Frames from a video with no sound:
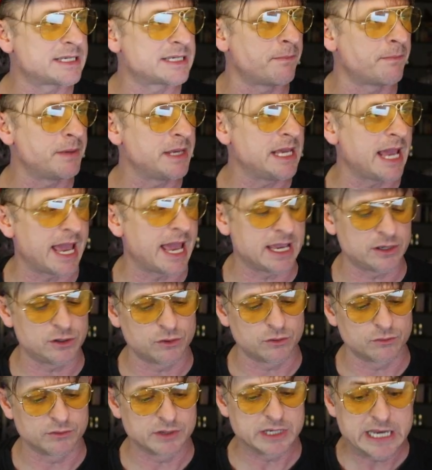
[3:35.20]
to be a
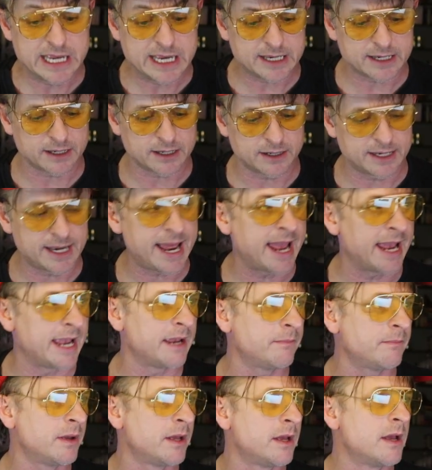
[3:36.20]
unique
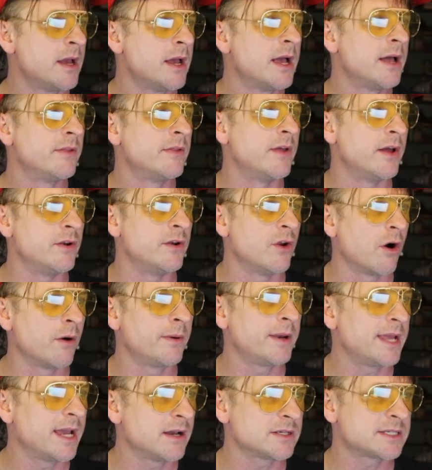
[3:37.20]
name that
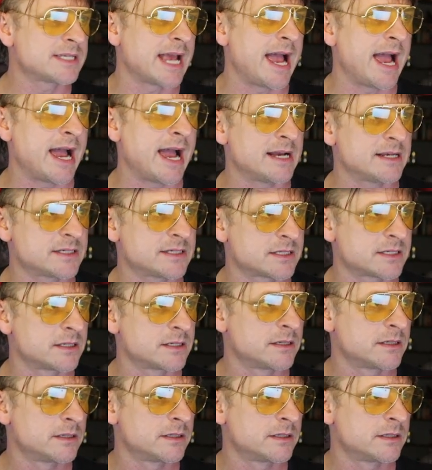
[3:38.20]
nobody else has.